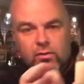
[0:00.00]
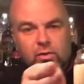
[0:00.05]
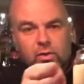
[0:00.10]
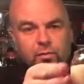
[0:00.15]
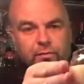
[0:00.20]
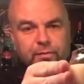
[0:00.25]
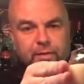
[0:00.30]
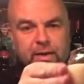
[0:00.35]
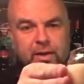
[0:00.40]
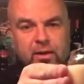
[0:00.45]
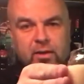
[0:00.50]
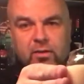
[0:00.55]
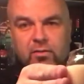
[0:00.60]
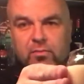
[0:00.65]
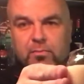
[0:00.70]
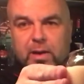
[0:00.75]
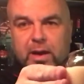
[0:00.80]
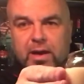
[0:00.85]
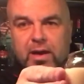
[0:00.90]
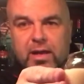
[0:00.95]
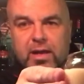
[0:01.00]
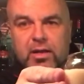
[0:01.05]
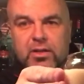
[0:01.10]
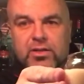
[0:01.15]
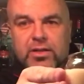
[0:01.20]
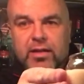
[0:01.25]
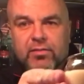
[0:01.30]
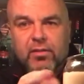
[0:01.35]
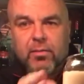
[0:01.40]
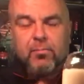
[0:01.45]
2 fingers, about an
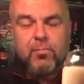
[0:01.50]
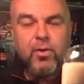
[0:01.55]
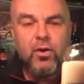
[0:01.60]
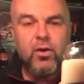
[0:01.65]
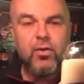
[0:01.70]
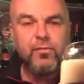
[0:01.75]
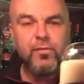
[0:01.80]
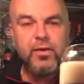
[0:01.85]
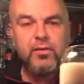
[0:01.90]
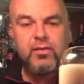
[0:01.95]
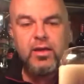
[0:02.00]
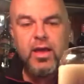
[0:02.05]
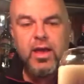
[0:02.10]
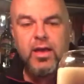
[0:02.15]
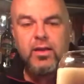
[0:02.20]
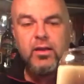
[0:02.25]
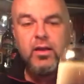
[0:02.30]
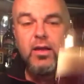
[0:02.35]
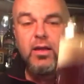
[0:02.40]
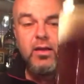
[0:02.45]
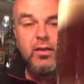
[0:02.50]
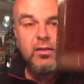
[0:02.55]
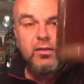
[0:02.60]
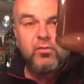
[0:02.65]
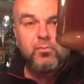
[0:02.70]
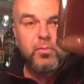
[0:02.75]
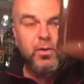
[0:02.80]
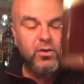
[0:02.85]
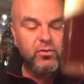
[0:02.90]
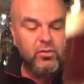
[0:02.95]
inch. That's a perfect head.
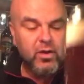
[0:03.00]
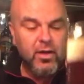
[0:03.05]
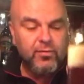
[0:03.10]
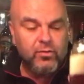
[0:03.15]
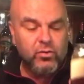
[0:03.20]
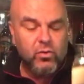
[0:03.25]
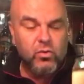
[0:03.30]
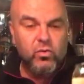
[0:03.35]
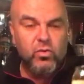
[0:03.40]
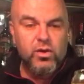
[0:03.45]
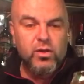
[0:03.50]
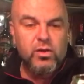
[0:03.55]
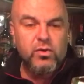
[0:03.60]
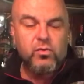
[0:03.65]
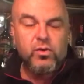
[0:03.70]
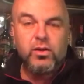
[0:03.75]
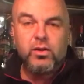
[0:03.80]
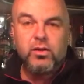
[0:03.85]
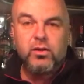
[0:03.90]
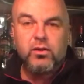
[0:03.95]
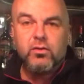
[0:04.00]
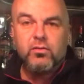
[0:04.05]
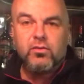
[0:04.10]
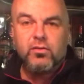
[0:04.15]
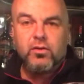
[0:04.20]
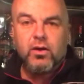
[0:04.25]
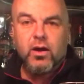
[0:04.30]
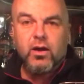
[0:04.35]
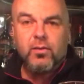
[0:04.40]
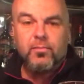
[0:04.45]
This beer is off to a really, really good
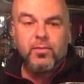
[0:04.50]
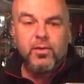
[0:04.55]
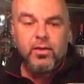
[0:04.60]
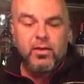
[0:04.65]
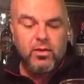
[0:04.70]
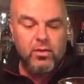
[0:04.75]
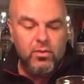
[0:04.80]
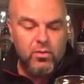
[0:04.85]
start.